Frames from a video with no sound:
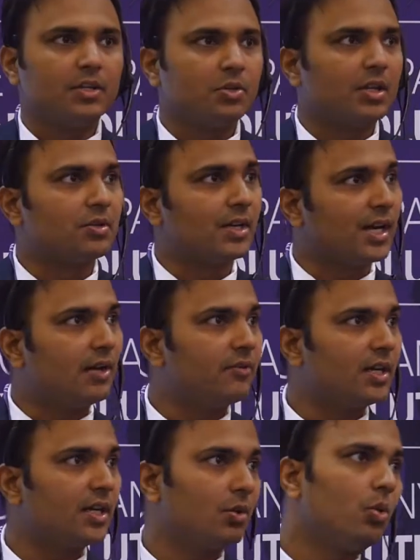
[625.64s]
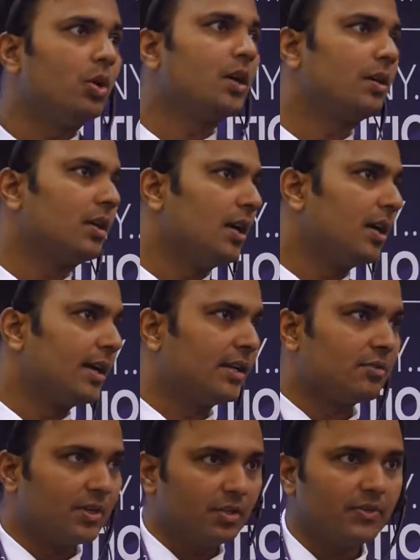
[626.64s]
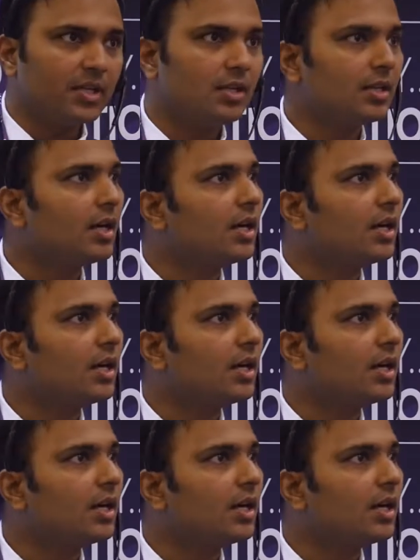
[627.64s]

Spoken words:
you can recover it or get rid of it